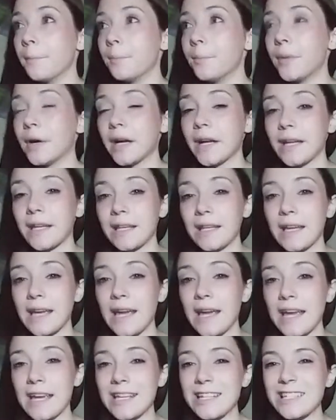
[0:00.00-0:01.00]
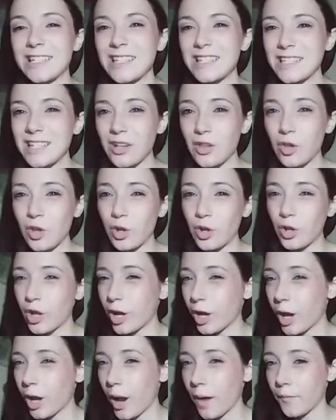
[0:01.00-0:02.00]
but it's just a little
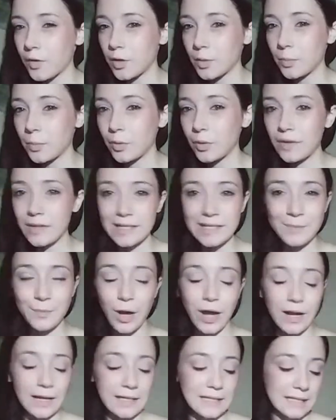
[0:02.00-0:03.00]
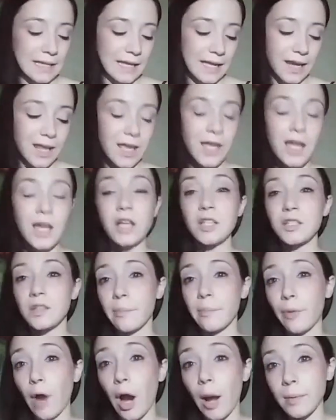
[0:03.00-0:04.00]
uncomfortable in the spot it's in. So
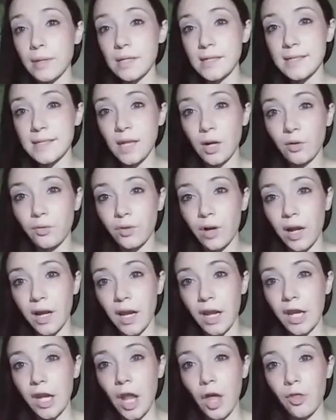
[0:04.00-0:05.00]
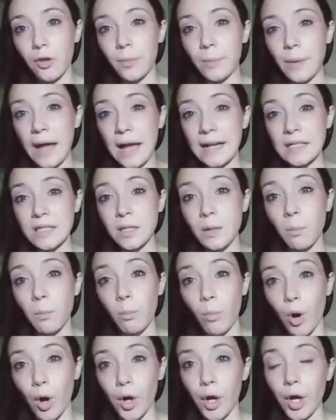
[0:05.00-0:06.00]
I'm probably just going to run another bag
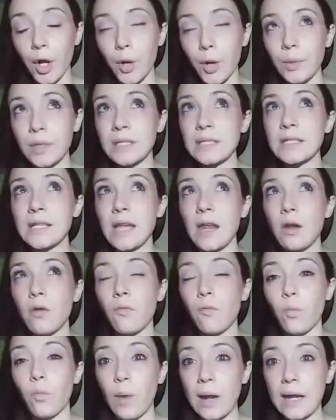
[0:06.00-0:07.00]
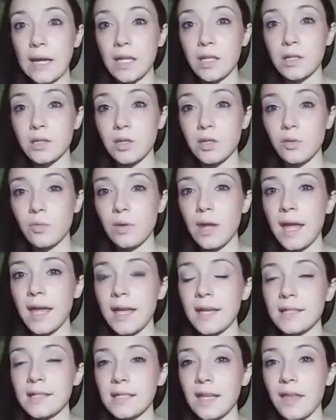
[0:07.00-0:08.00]
tomorrow instead of waiting 2
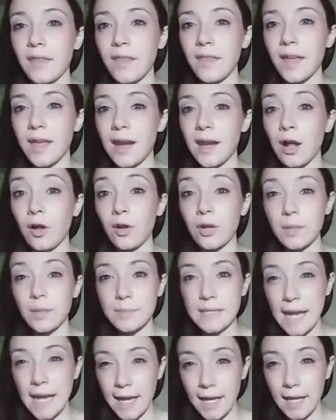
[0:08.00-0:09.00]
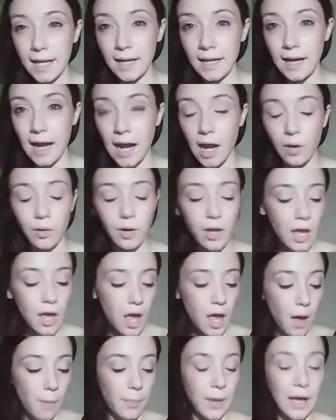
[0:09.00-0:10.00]
days and then I'll end up taking it out.
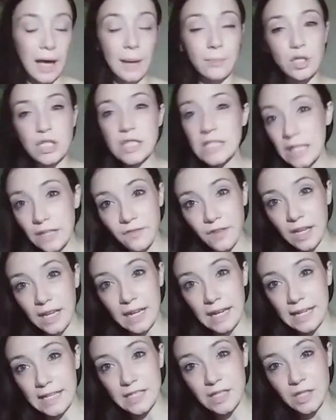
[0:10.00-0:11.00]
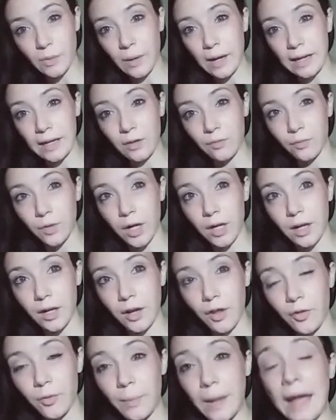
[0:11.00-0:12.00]
But I'm just leaving it in so I can run
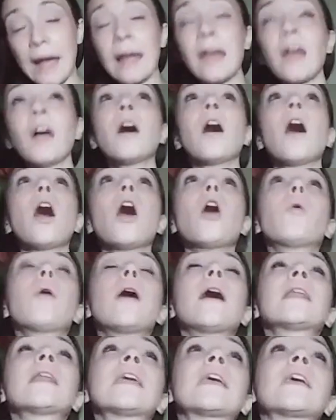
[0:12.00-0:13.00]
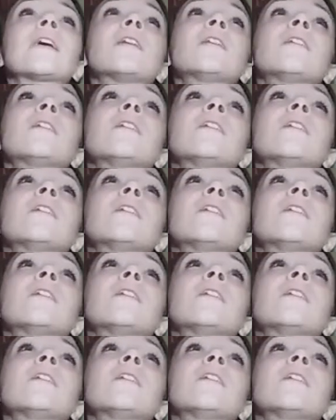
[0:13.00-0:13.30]
another bag. Oh, honey,